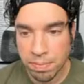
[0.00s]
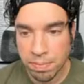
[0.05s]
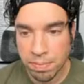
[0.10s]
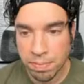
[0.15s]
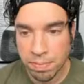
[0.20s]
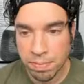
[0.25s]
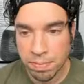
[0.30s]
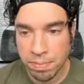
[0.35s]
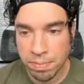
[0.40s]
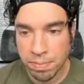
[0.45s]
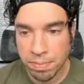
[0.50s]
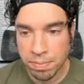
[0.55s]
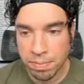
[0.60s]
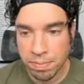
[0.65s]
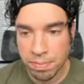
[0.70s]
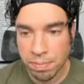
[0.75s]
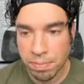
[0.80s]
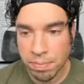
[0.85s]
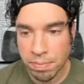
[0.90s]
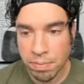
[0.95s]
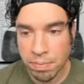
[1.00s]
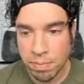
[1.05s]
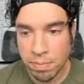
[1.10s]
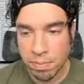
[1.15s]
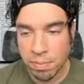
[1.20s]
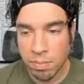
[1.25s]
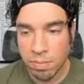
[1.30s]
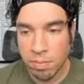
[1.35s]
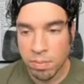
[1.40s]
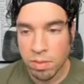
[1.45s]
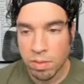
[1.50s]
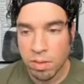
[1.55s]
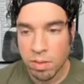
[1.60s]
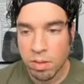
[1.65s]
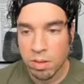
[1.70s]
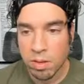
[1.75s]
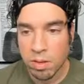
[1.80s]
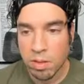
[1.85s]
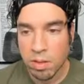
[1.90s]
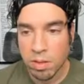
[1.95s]

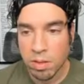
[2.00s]
(silence)